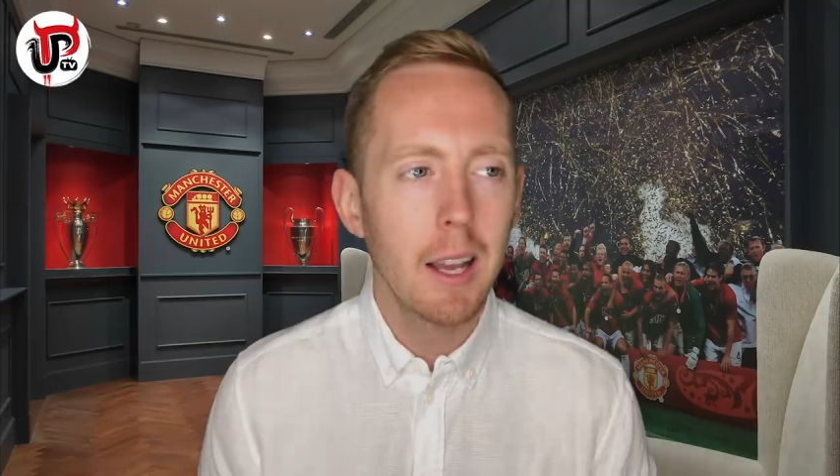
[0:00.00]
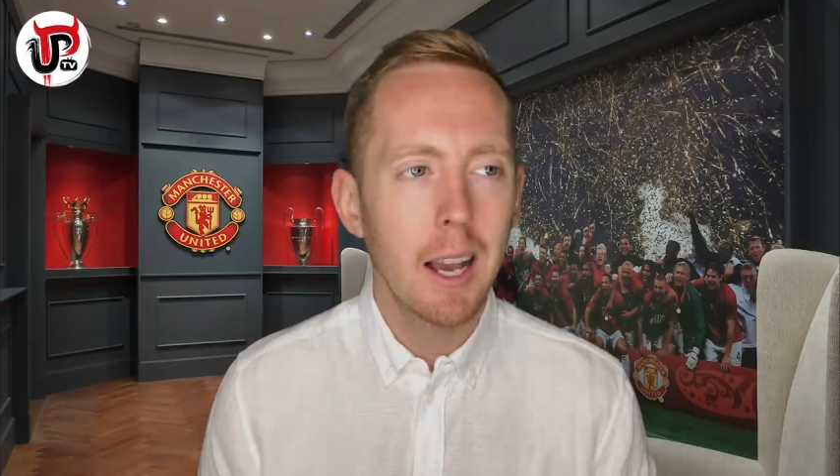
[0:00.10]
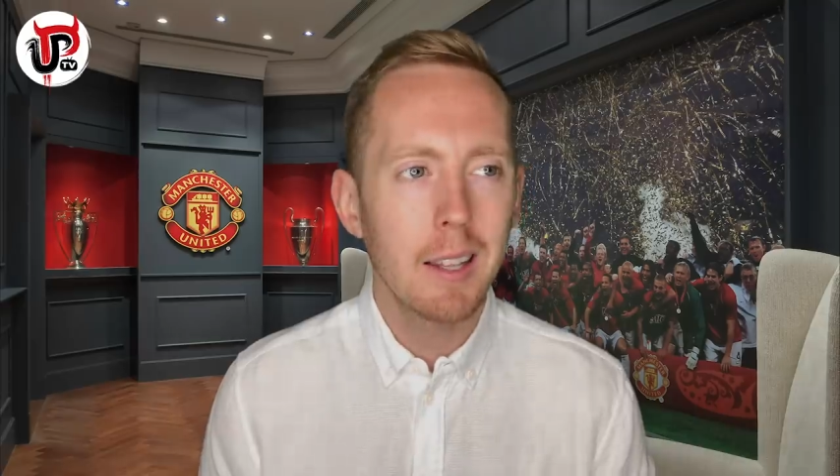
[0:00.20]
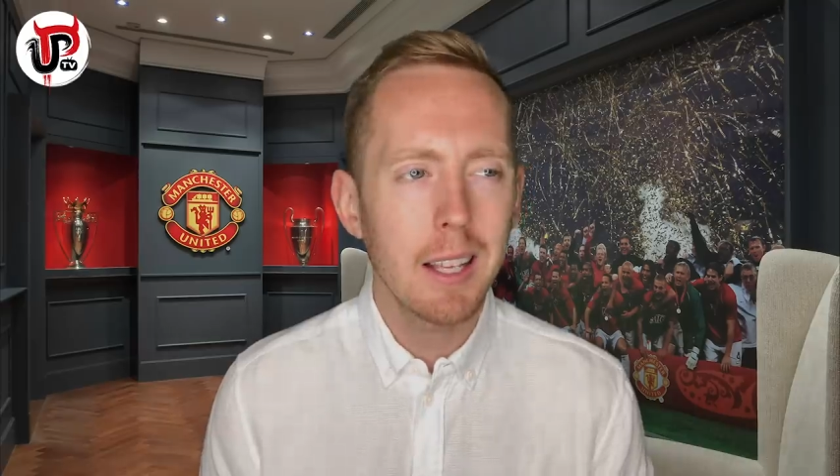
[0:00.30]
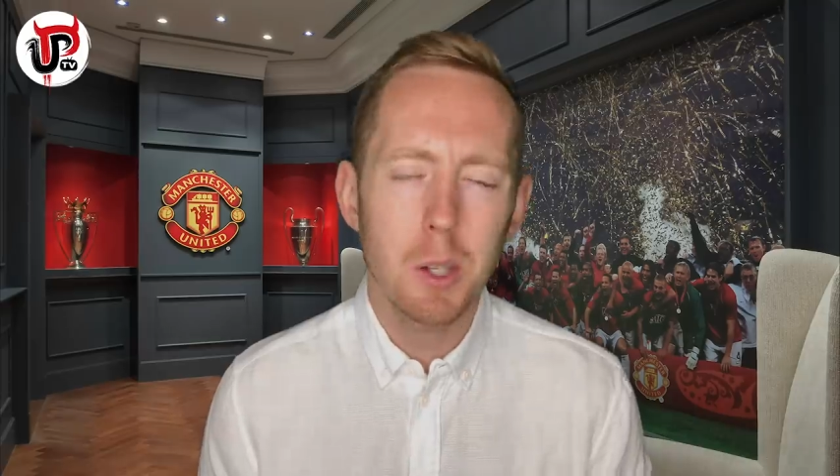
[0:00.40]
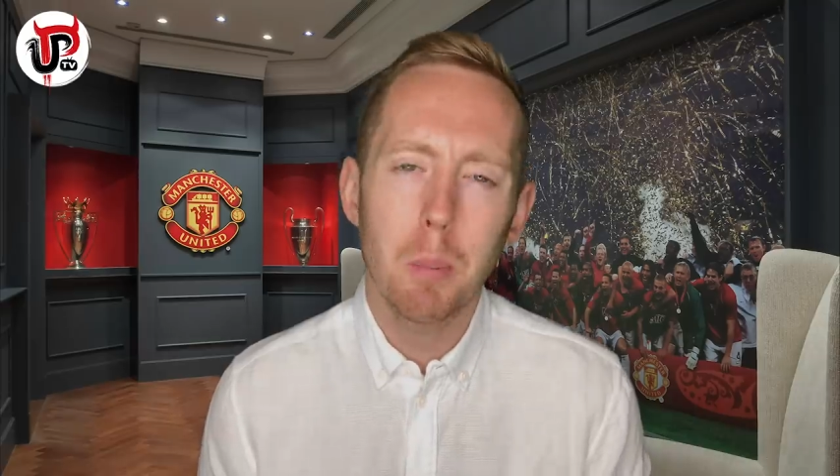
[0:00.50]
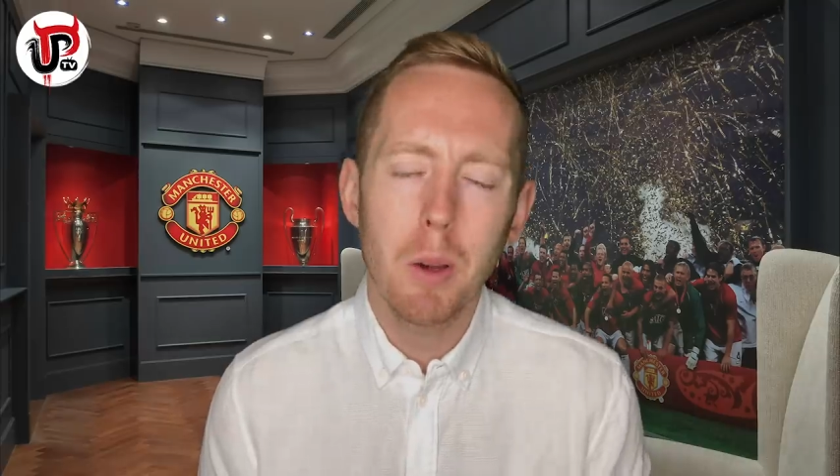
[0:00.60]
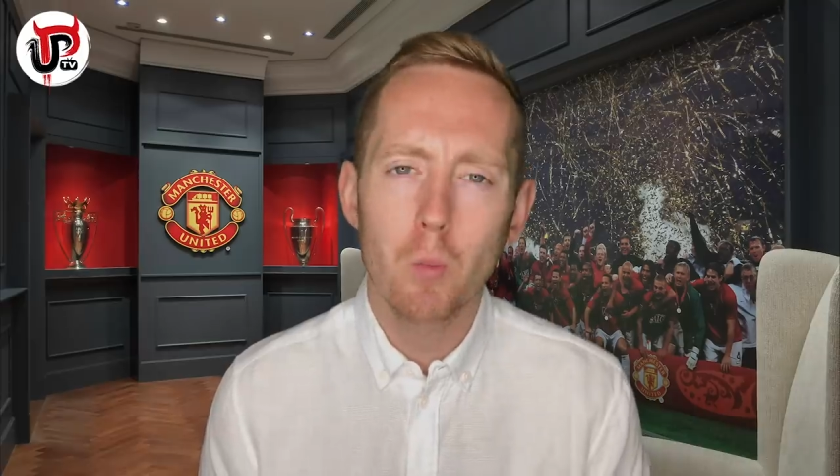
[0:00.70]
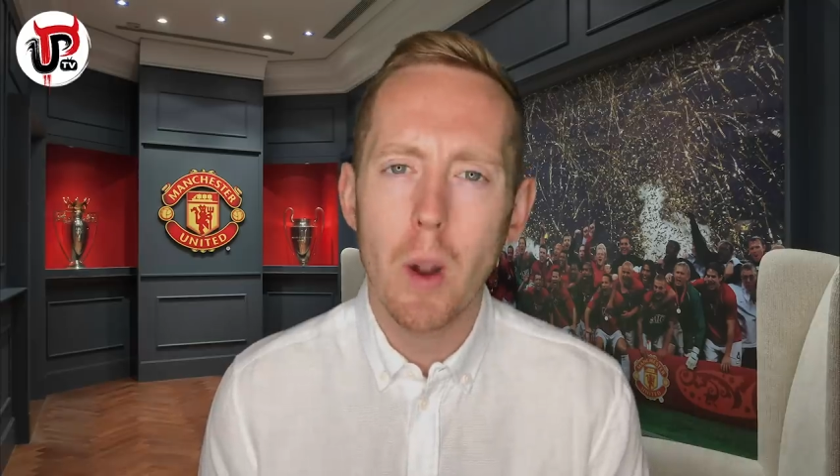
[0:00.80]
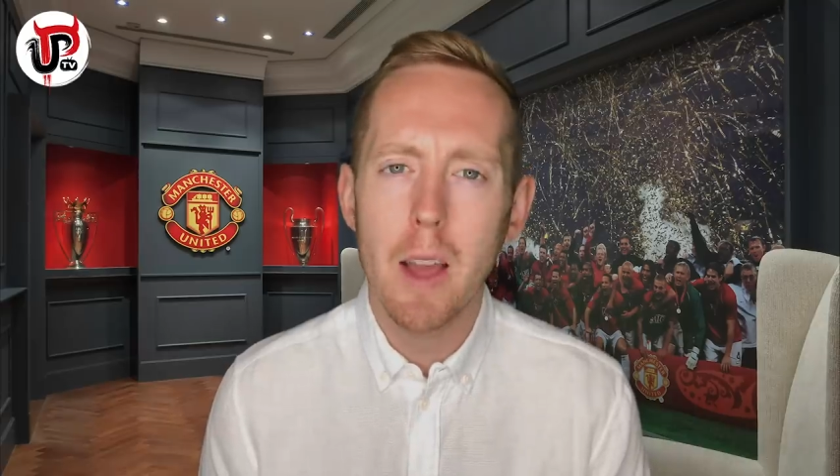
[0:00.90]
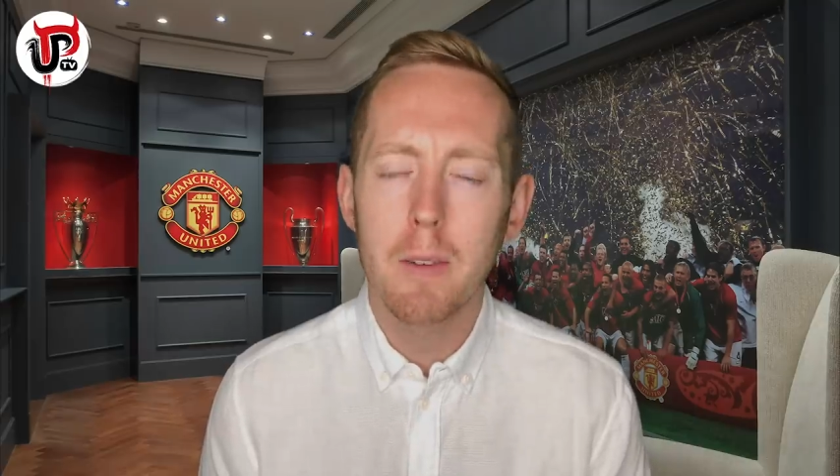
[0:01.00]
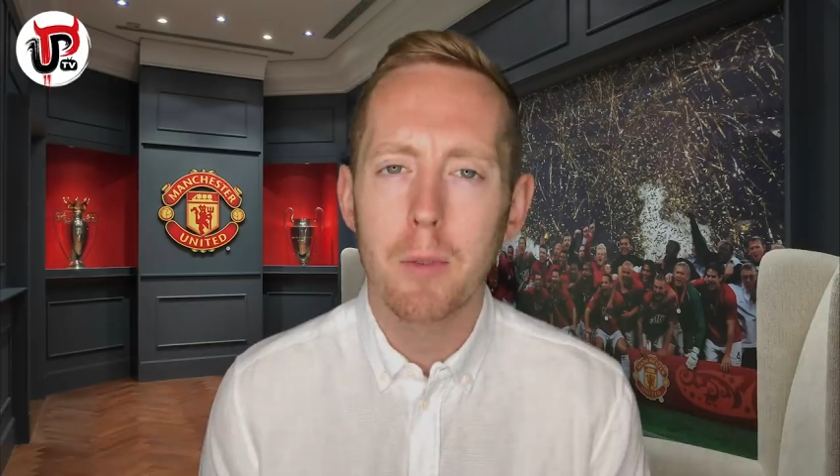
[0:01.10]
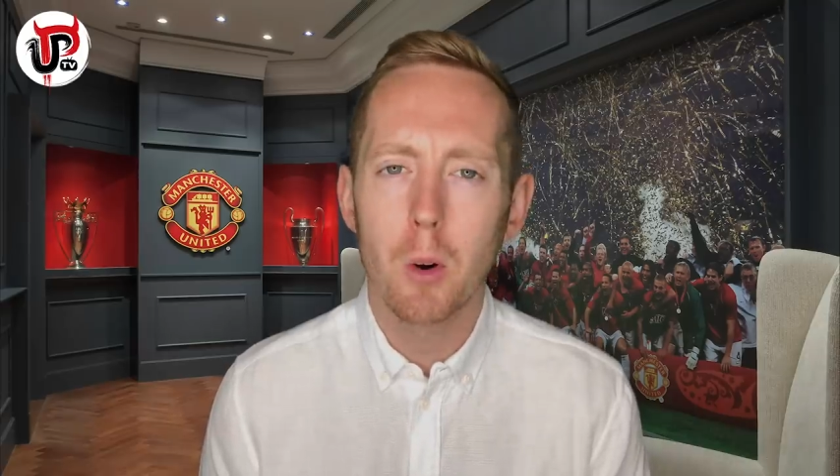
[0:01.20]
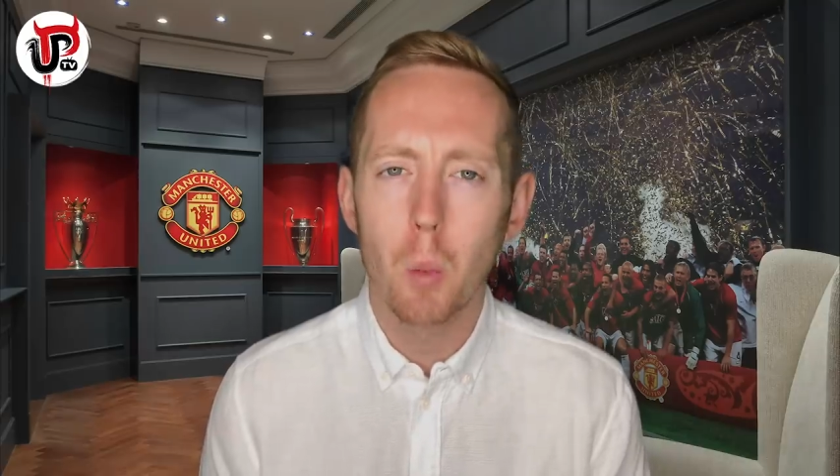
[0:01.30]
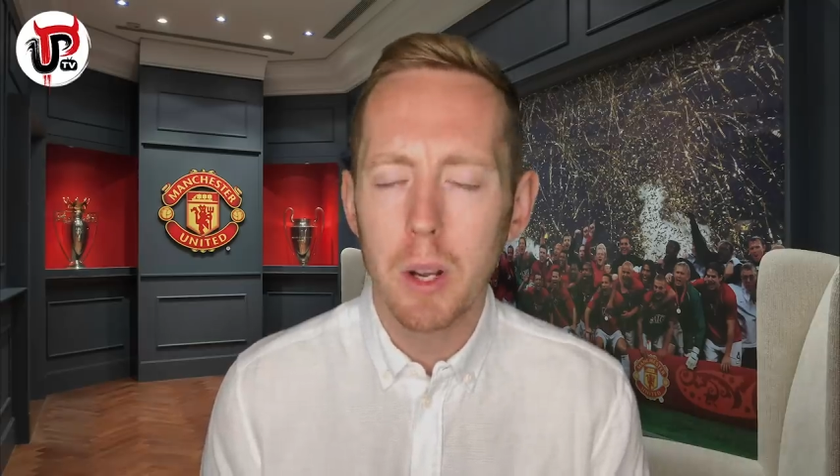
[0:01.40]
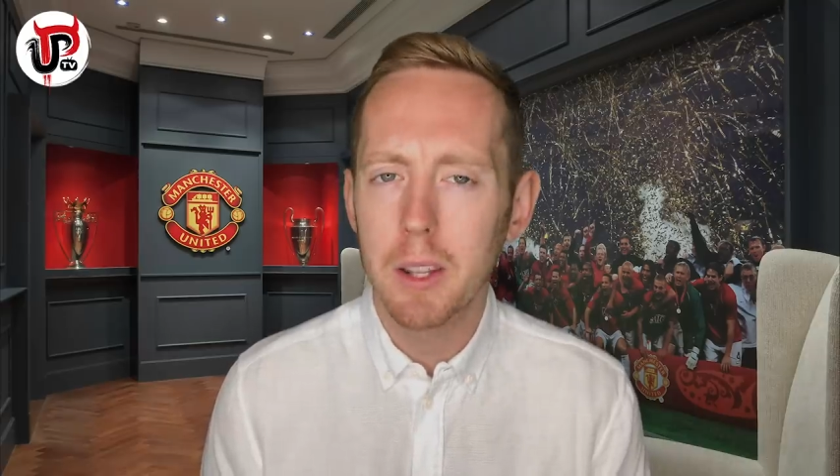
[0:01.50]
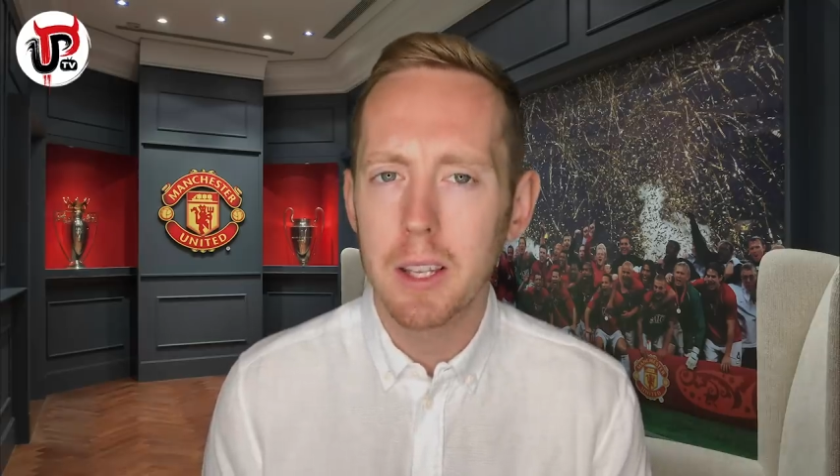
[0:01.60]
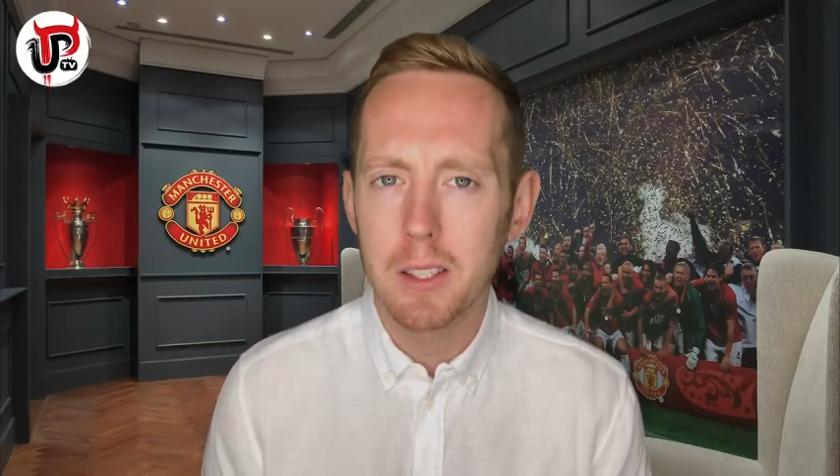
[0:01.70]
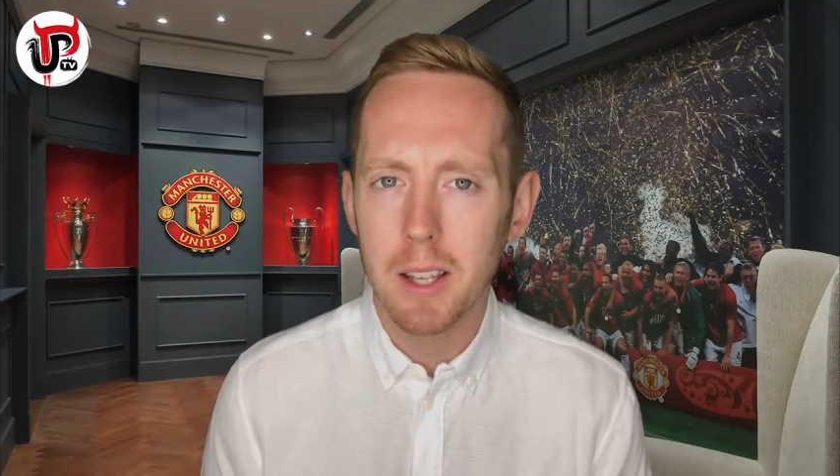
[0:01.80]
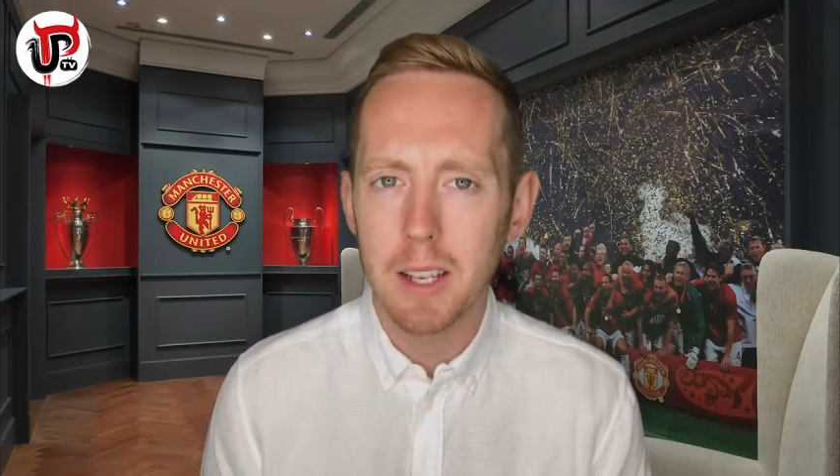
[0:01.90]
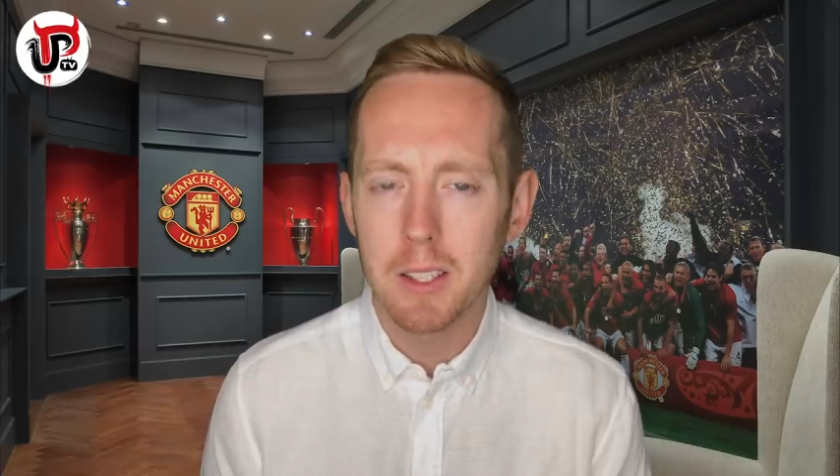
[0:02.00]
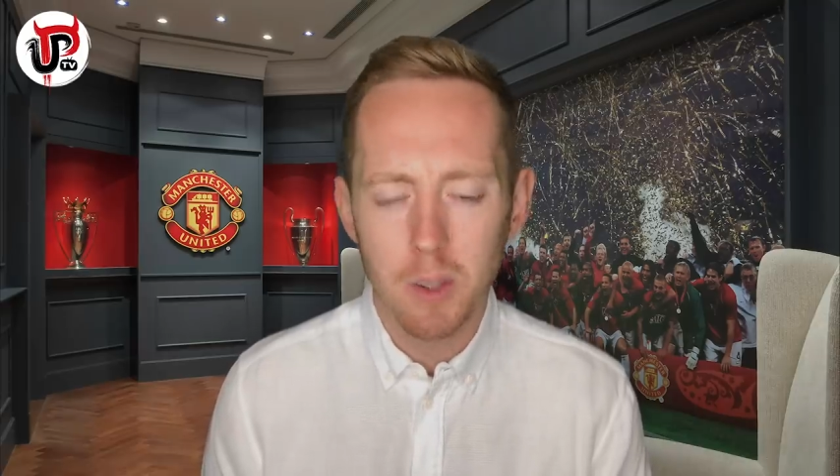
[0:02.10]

And that's a bit rare for a winger these days.